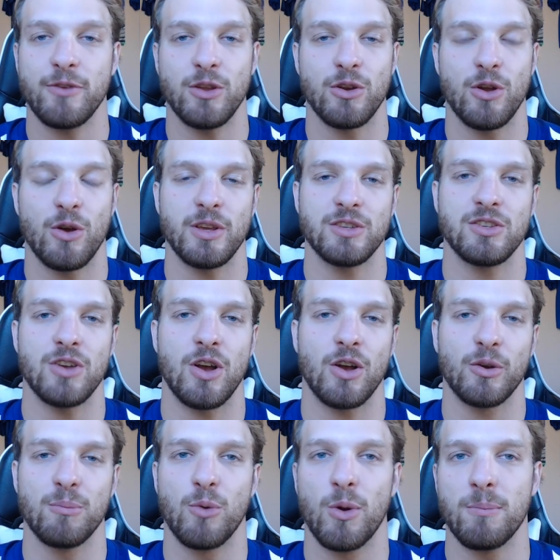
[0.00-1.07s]
These
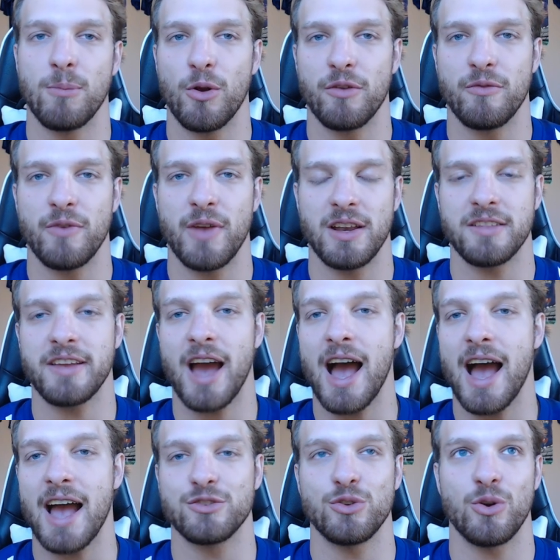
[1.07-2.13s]
younger, more motivated guys who